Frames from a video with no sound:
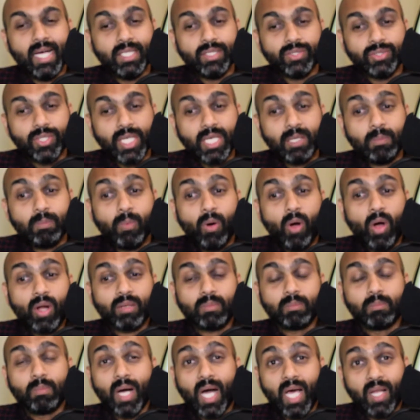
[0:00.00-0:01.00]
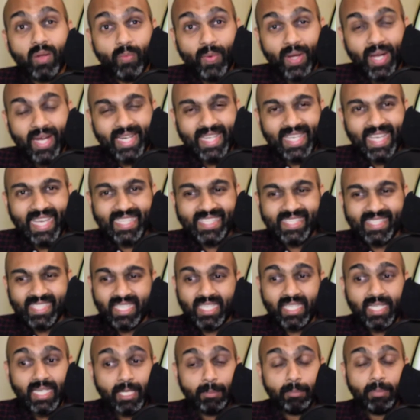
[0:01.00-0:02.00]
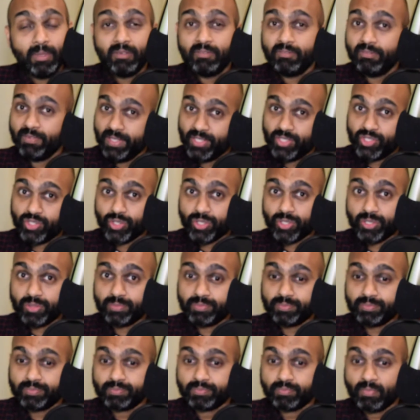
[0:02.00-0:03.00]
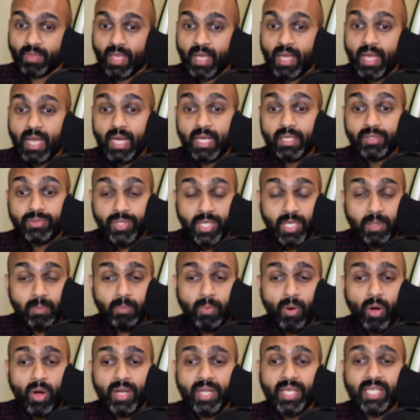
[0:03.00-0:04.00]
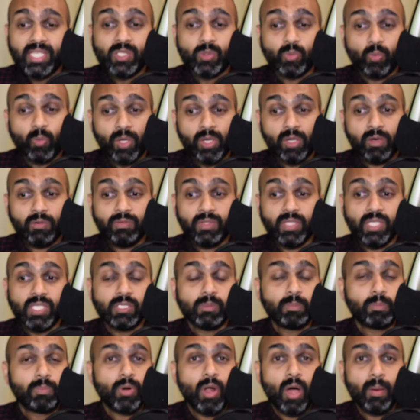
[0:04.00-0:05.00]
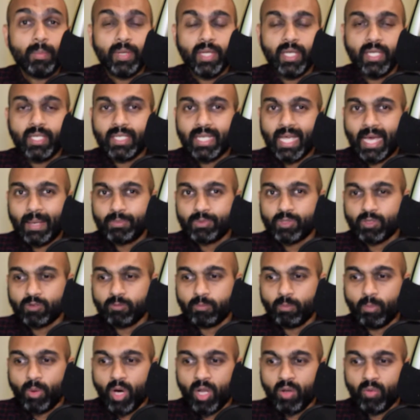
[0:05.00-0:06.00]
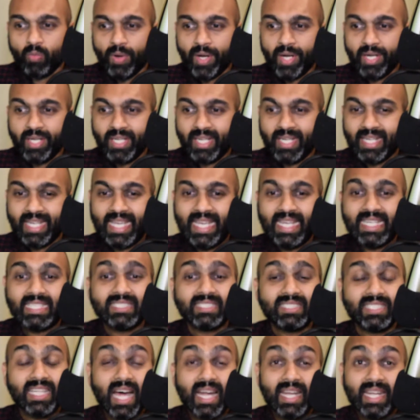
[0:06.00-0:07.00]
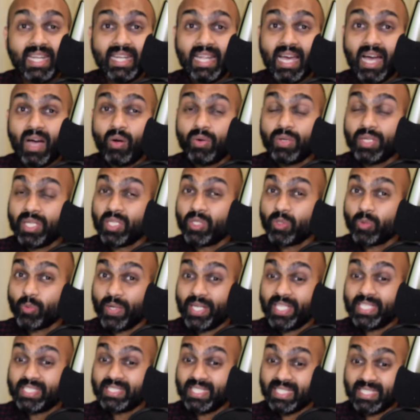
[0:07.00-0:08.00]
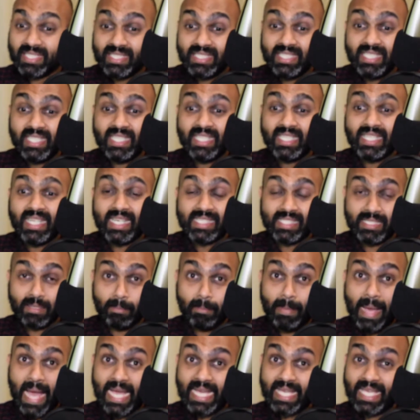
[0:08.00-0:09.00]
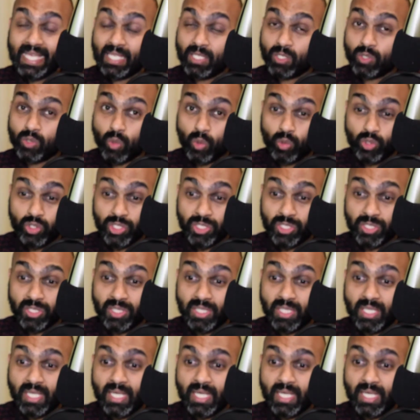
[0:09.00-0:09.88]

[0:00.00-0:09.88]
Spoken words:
TrickBot Malware gets a creepy feature. TrickBot is one of these prominent types of malware. It started out in 2016 as a banking Trojan.